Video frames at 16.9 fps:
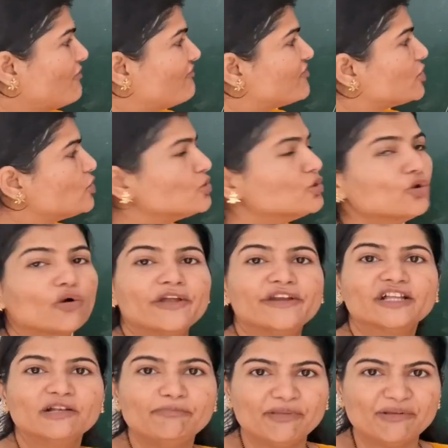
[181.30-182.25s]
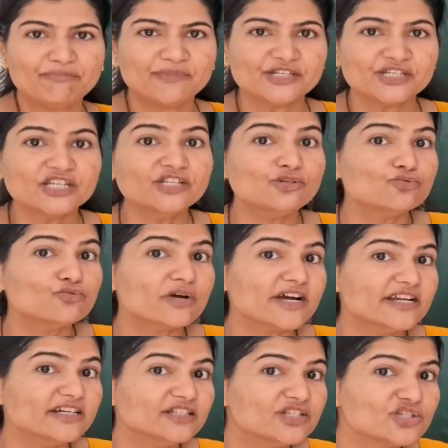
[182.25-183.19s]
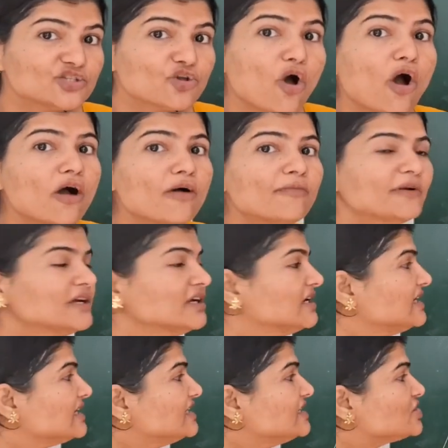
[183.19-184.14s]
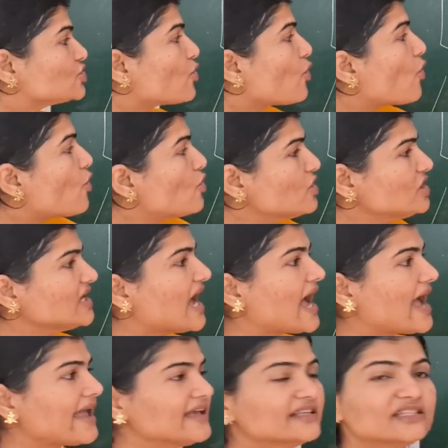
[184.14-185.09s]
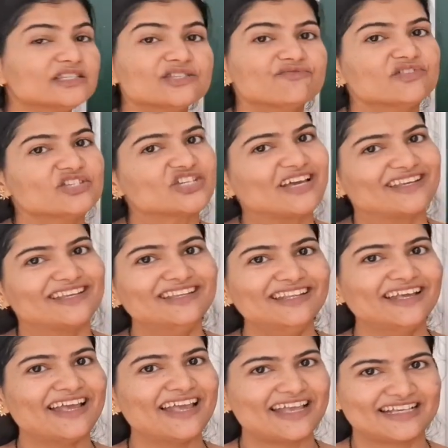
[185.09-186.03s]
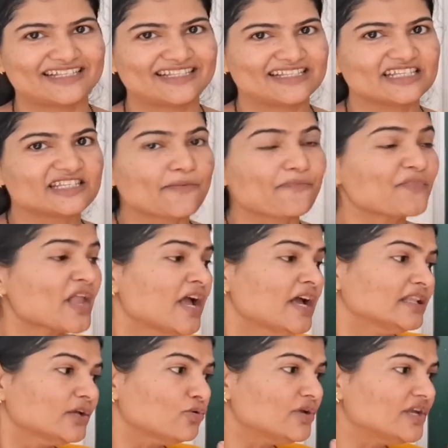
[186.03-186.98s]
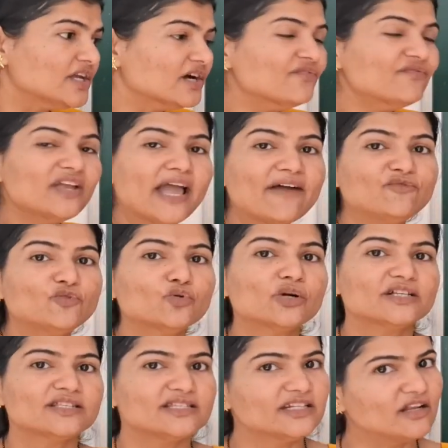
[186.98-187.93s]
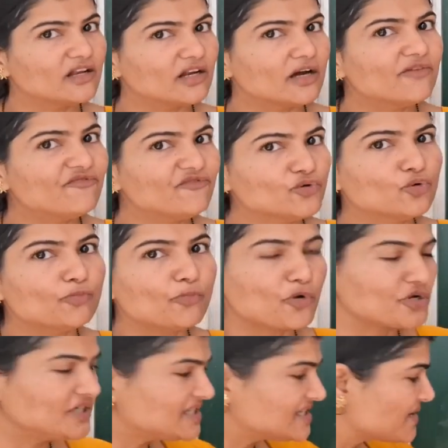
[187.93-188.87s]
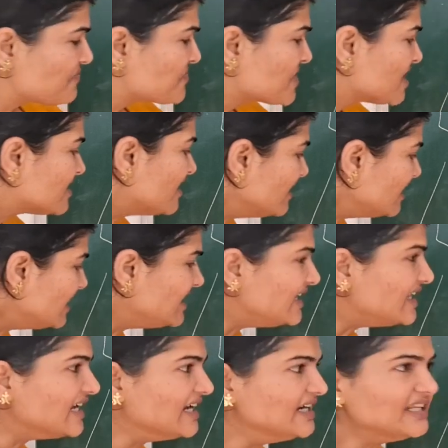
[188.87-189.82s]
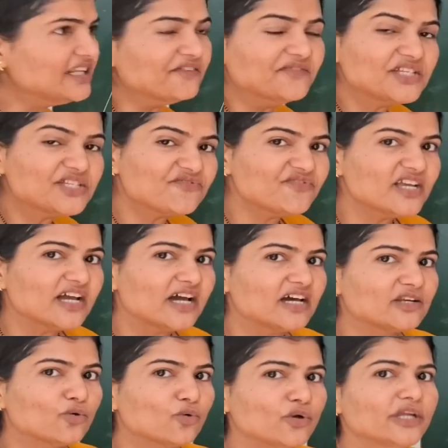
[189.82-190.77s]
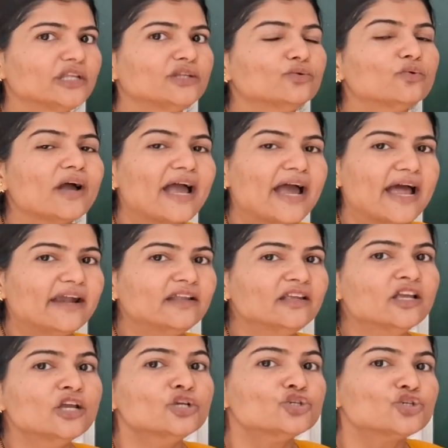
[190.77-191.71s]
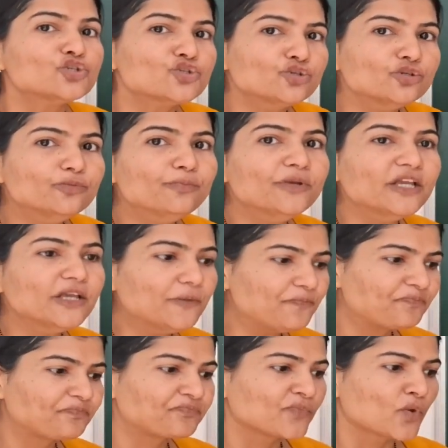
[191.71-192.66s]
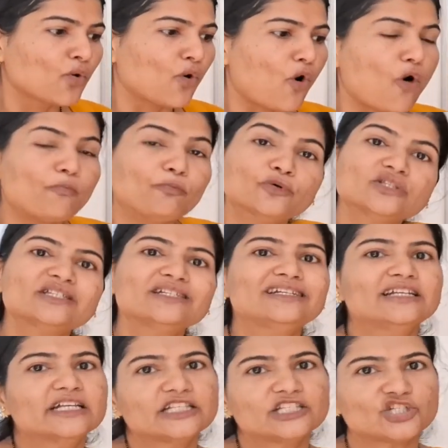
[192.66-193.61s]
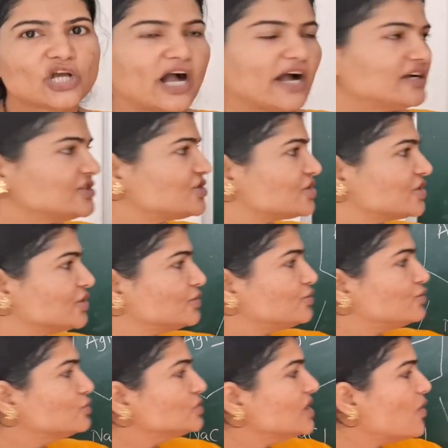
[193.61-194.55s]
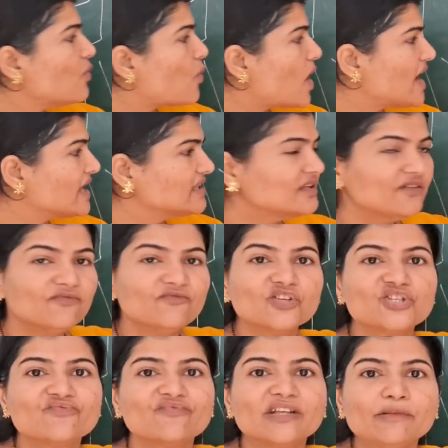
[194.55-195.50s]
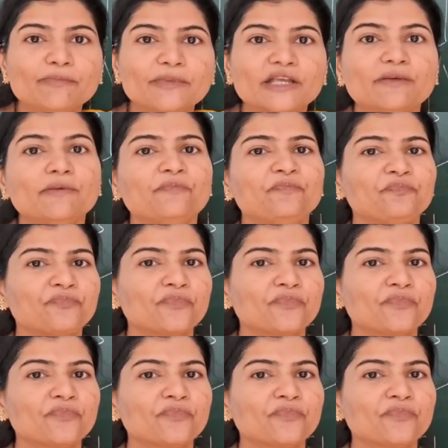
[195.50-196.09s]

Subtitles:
of a colloidal PPT to adsorb its own ions which are in excess. Now here we have to consider a few points. The indicator which we are going to add should be oppositely charged to the one which will be